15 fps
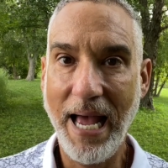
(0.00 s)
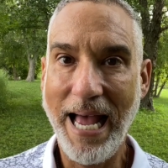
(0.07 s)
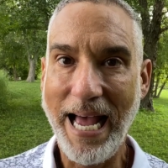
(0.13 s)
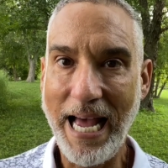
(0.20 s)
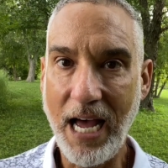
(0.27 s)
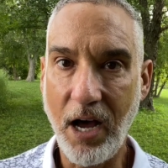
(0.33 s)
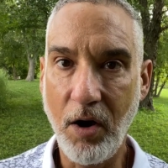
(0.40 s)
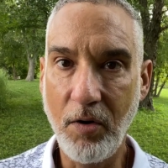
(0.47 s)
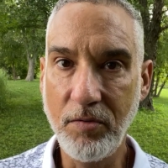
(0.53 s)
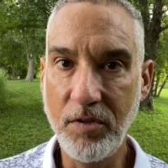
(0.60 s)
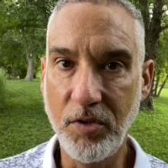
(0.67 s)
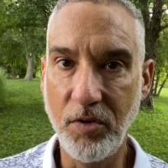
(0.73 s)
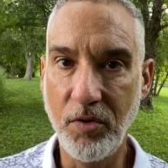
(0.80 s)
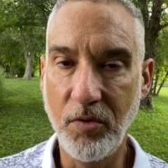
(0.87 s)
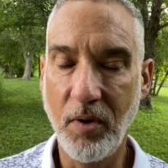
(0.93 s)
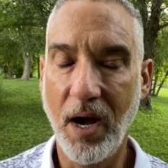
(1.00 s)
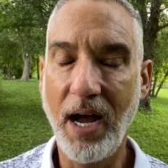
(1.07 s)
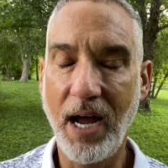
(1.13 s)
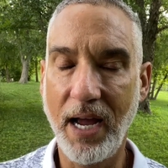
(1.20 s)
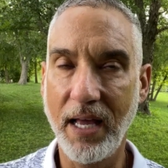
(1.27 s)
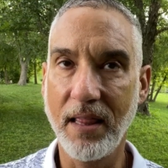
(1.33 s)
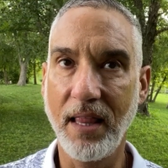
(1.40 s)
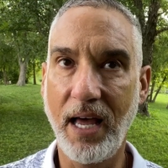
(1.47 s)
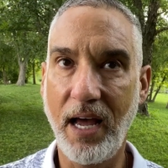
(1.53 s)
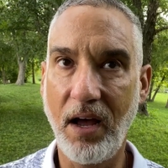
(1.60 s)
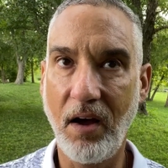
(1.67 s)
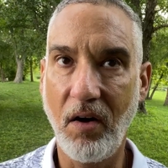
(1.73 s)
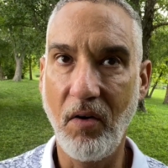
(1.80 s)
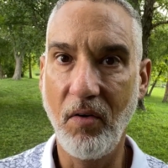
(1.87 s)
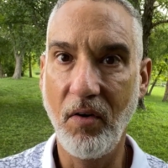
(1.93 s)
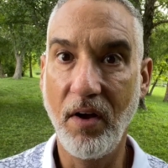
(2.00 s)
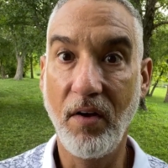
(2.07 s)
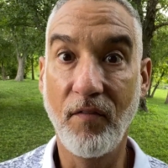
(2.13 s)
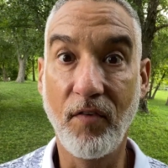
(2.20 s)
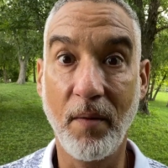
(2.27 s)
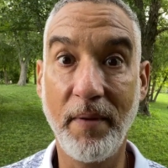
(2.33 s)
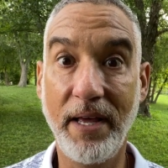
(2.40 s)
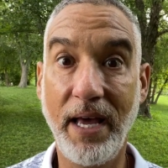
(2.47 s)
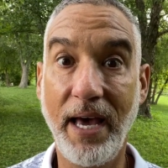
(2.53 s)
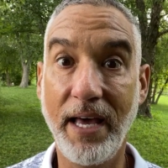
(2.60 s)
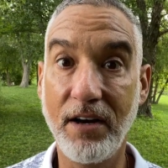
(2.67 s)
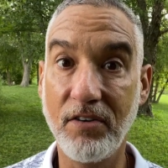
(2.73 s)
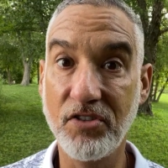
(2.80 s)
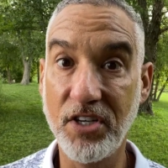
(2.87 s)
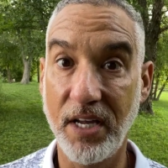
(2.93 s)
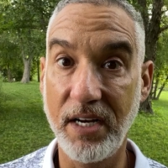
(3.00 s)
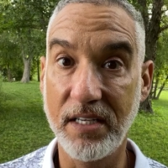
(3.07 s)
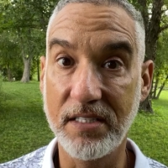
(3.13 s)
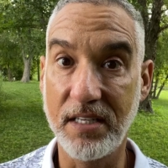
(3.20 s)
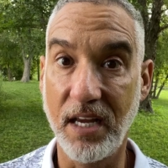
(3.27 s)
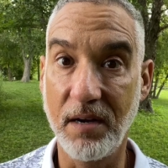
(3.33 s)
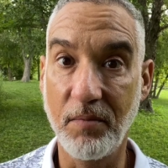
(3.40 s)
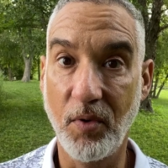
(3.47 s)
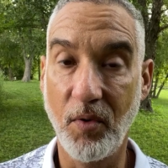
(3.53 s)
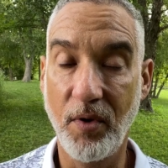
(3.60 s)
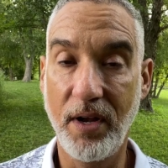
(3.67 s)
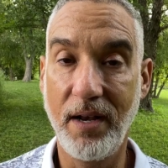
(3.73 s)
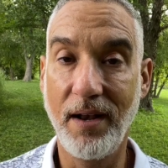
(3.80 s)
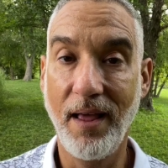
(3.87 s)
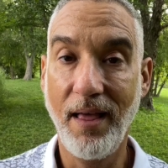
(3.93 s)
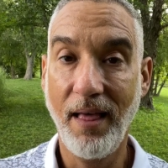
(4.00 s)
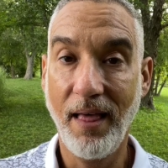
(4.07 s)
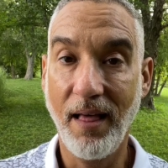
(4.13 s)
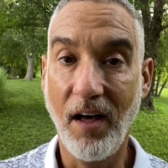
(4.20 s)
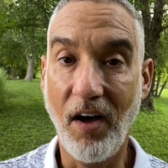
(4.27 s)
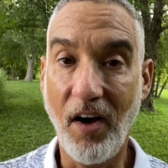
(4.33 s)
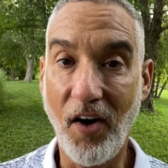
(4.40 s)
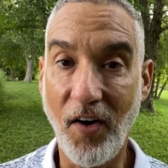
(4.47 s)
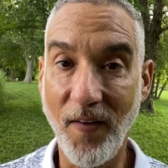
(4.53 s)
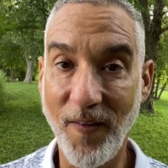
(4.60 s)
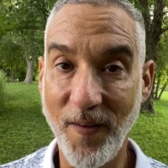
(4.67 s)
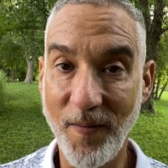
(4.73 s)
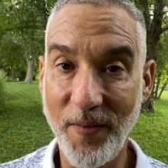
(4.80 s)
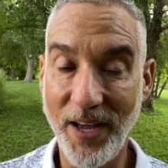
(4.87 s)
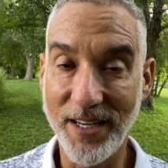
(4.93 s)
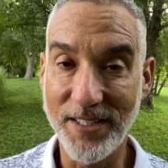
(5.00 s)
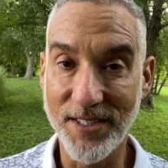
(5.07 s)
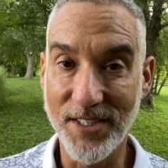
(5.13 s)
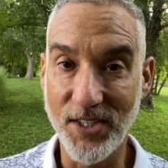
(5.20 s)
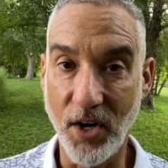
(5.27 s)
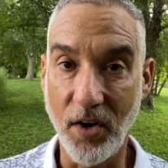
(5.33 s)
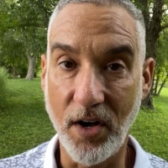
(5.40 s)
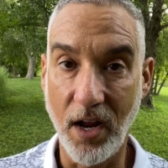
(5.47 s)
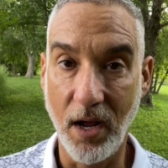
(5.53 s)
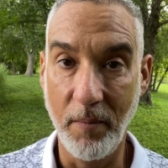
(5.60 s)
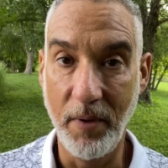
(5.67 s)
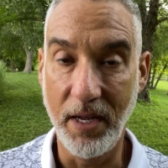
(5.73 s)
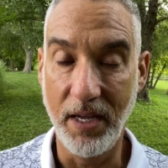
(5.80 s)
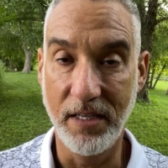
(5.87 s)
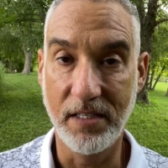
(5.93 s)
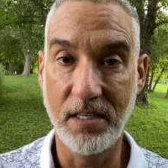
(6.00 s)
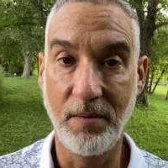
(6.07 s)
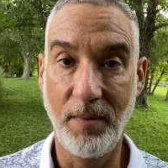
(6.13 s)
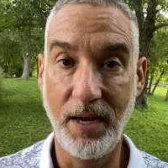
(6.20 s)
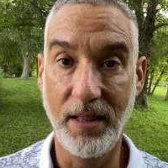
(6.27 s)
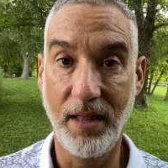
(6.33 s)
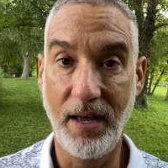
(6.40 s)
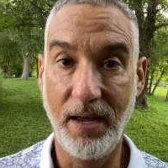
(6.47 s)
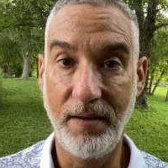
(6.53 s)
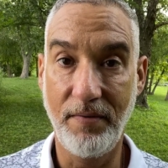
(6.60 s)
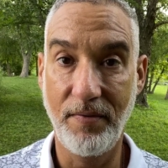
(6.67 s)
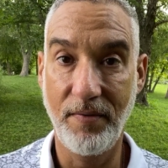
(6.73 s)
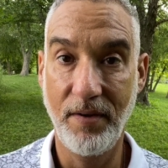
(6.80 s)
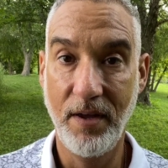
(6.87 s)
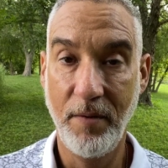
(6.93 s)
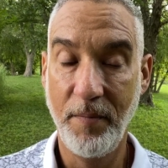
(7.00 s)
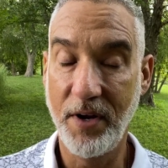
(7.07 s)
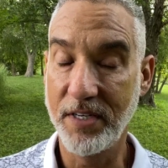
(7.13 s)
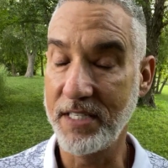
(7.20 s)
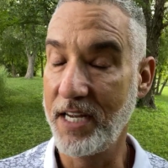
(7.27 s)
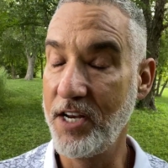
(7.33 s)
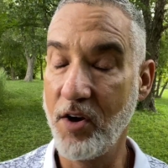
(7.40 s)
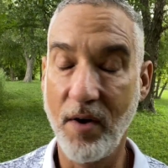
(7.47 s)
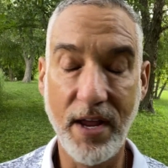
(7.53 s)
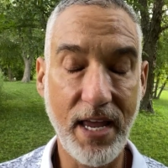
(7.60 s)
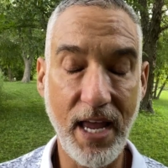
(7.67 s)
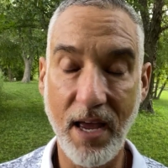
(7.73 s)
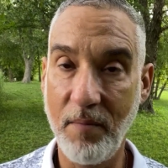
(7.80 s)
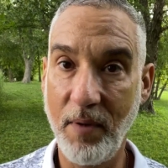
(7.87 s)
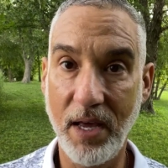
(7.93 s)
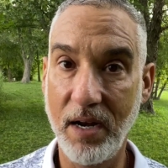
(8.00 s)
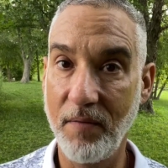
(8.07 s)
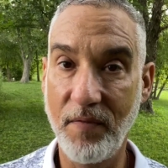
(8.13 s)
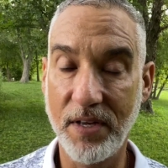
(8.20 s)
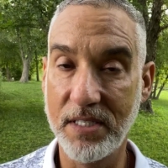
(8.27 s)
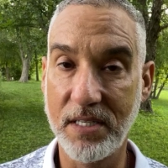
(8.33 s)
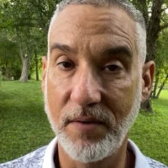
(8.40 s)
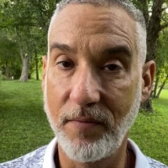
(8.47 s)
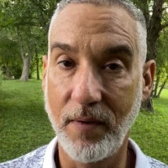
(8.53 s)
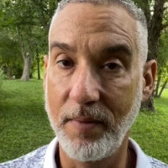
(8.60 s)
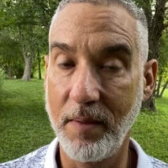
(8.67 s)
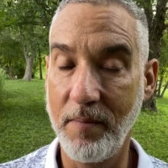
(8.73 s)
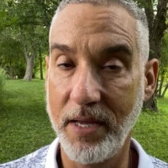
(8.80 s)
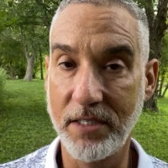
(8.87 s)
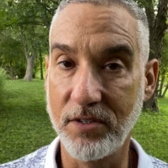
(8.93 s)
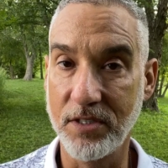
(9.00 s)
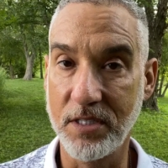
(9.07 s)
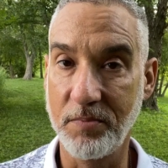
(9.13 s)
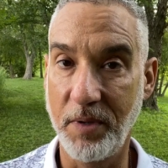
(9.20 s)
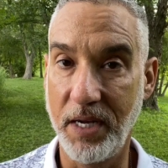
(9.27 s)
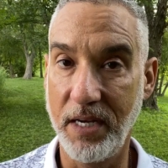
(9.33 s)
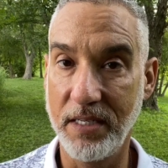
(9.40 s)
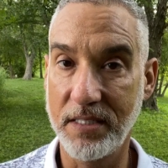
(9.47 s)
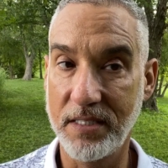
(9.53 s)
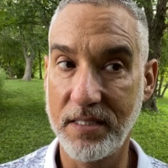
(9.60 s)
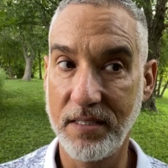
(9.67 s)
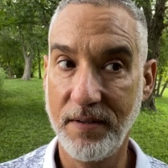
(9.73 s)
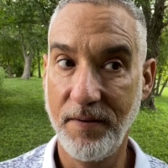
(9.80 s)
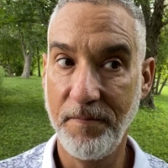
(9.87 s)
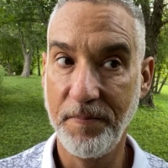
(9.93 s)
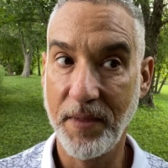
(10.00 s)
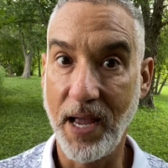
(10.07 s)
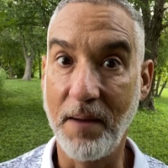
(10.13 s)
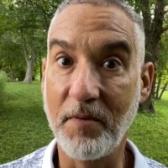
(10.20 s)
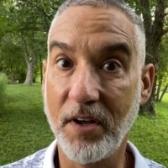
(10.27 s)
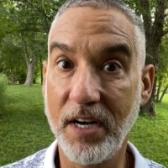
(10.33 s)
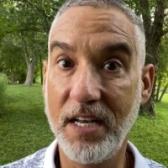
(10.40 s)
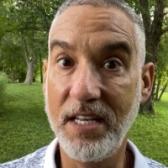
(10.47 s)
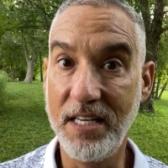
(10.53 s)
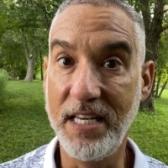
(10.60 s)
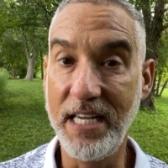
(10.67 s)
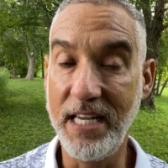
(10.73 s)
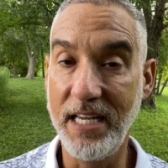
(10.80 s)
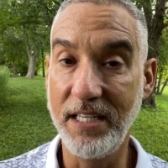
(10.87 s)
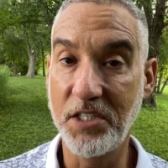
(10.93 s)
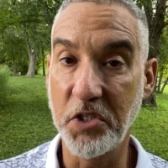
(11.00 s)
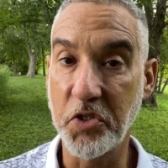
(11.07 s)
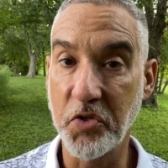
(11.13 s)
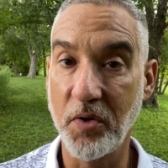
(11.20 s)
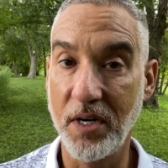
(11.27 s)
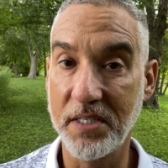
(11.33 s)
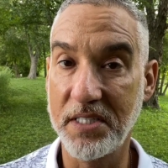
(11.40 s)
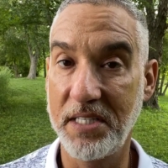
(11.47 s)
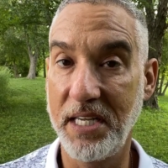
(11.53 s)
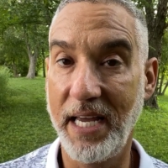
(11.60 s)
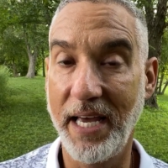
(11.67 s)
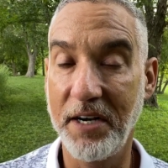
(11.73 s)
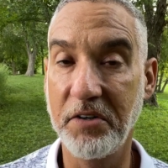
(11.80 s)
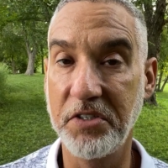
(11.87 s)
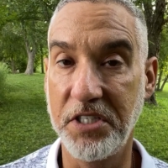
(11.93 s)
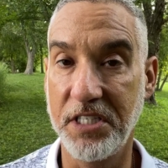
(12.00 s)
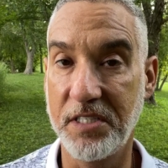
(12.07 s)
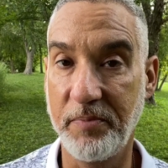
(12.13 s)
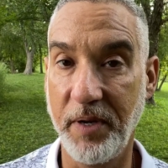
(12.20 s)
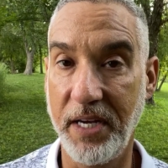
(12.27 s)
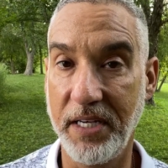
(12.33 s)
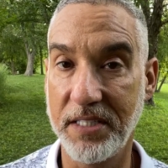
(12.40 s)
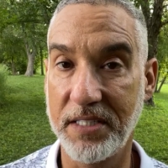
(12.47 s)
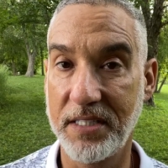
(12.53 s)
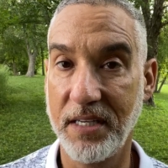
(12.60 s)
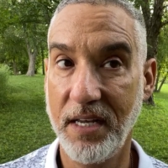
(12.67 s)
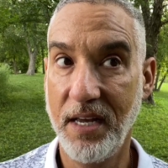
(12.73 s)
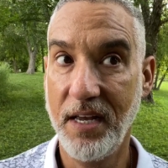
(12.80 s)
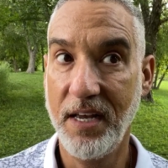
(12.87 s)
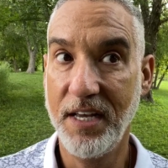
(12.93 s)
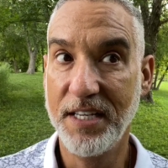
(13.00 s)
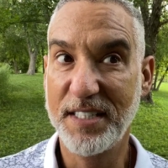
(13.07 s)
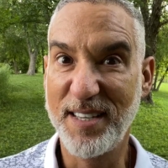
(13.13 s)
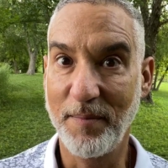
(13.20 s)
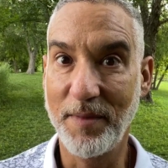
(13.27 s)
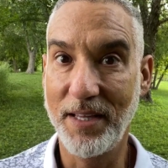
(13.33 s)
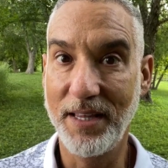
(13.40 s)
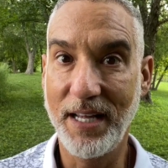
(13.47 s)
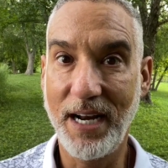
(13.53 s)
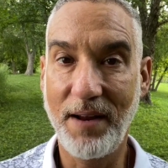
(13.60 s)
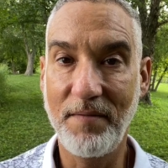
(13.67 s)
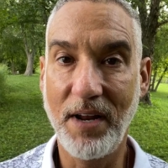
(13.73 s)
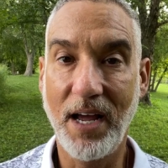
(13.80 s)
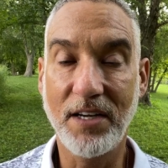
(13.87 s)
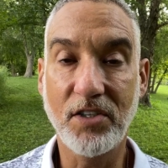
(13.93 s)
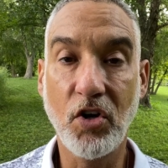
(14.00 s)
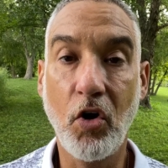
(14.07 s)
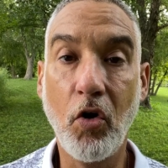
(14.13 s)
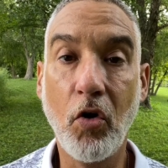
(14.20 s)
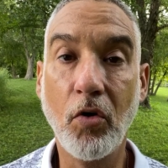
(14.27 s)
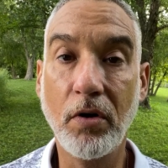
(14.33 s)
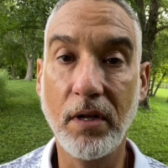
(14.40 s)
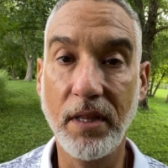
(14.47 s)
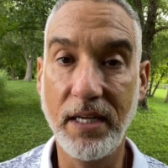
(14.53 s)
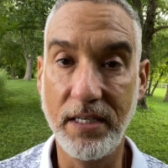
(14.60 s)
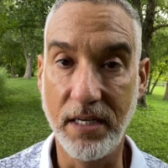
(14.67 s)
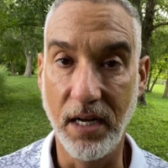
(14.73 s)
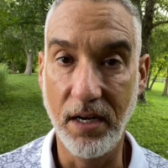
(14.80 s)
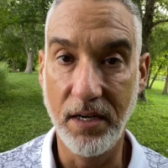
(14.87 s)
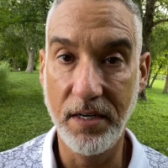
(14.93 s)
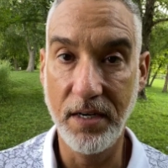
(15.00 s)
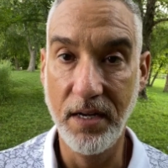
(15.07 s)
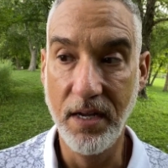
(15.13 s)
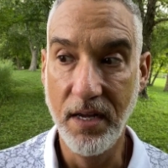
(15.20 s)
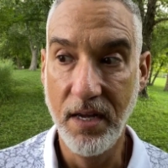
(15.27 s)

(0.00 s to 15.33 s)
how do I allow, from an energetic standpoint, all of that to start coming into my life? Because I know I can't manifest it from the mental space. I'm going to need to trust the energy space, something that I'm not totally done